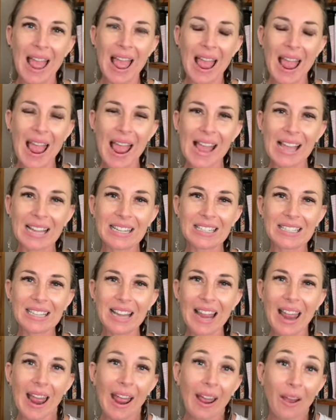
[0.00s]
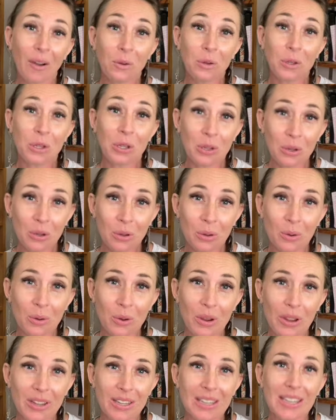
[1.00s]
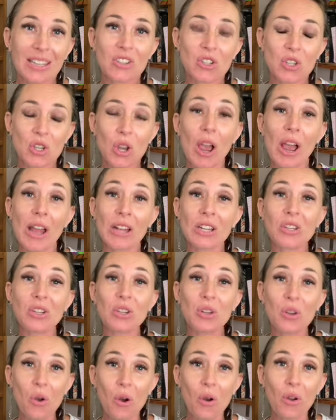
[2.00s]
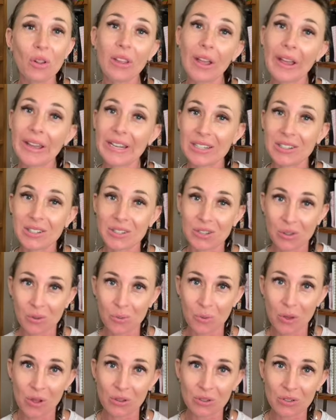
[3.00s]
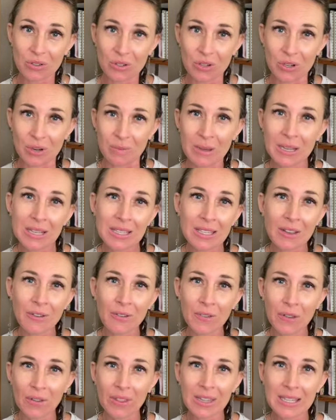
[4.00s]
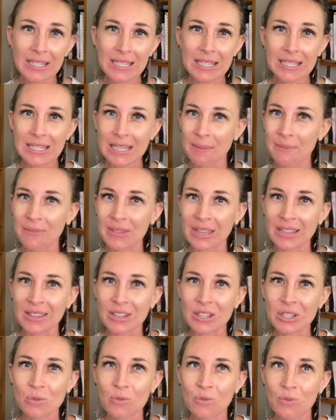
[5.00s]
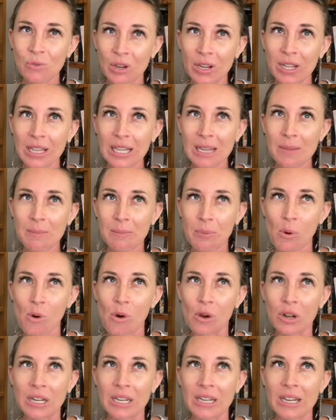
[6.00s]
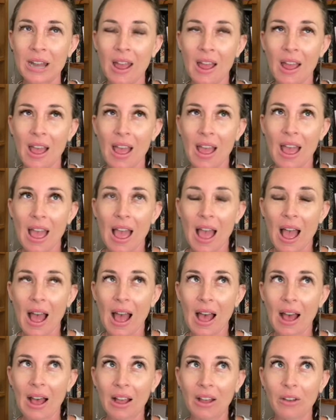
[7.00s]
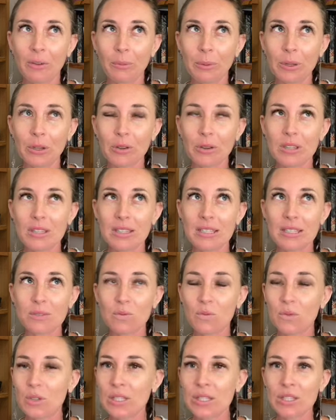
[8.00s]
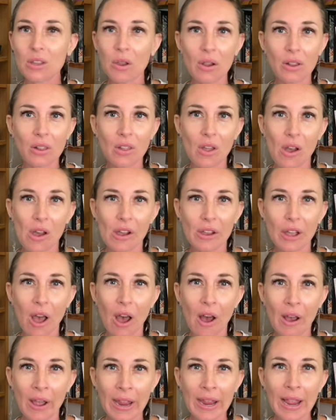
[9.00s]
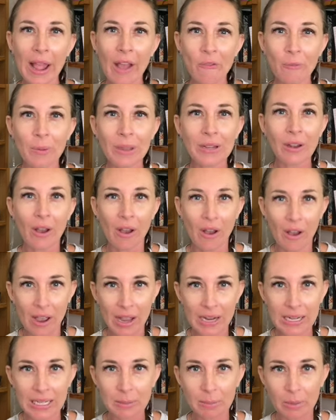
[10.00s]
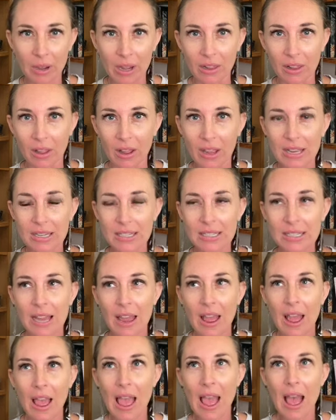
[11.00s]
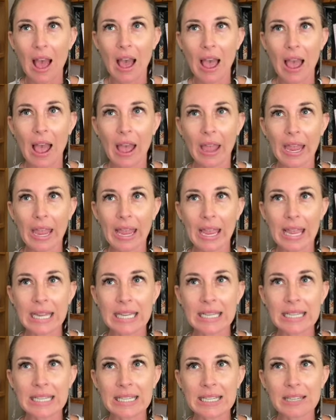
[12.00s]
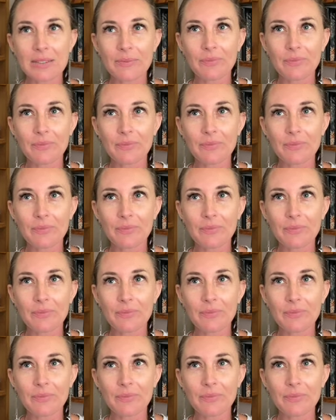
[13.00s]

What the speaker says: and how you can shine your light into the world too. Because I feel this is something that's really important, because for so long I have been hiding my light. And,